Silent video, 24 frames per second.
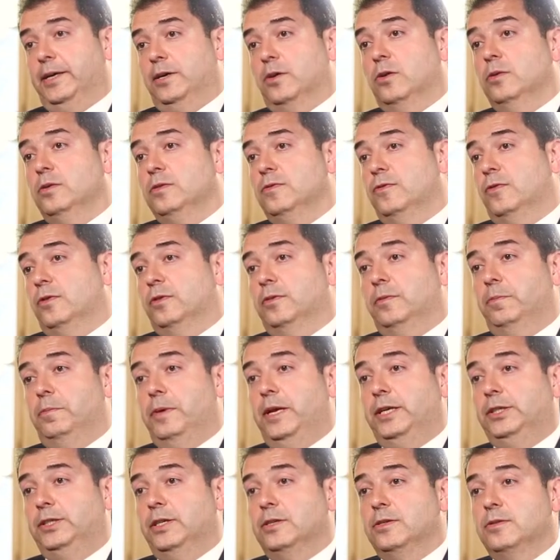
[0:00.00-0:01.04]
cause for the
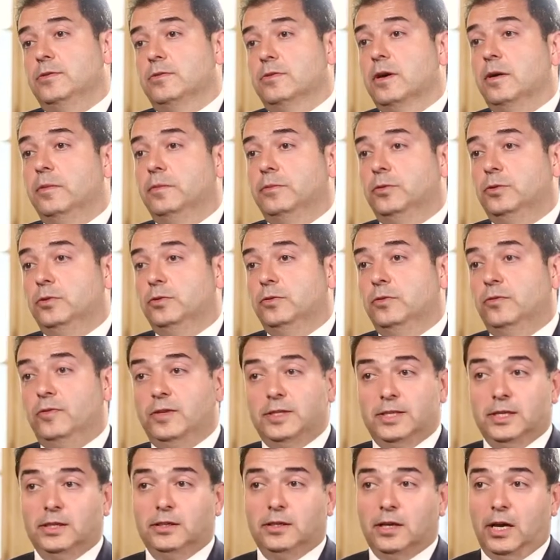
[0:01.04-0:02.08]
patients to come to
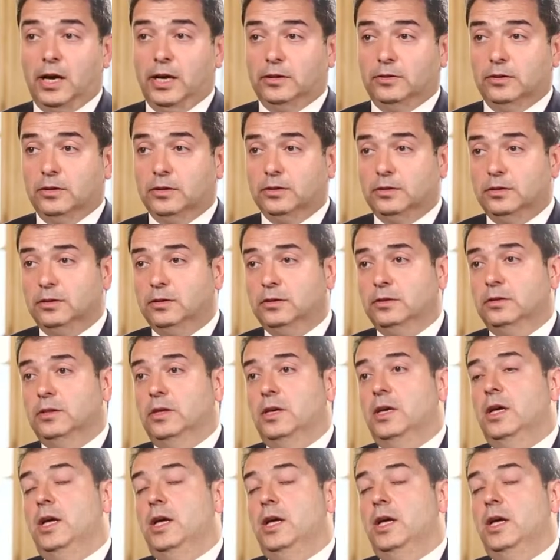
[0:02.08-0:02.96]
visit eye doctors.